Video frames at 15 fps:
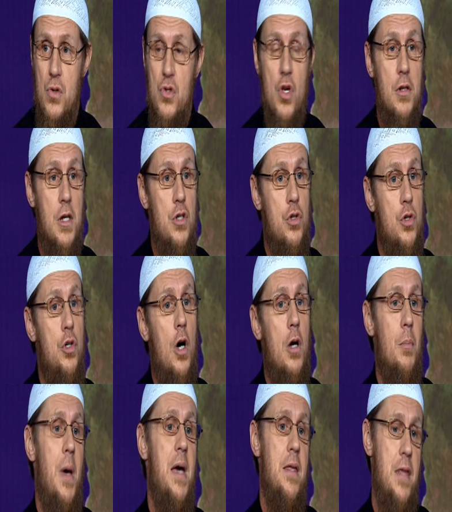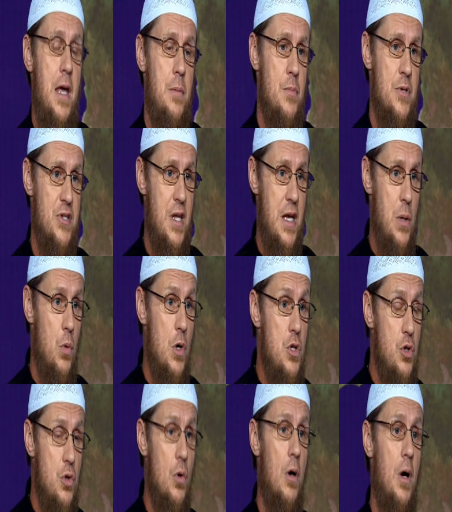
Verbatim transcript: so that you don't make that mistake when you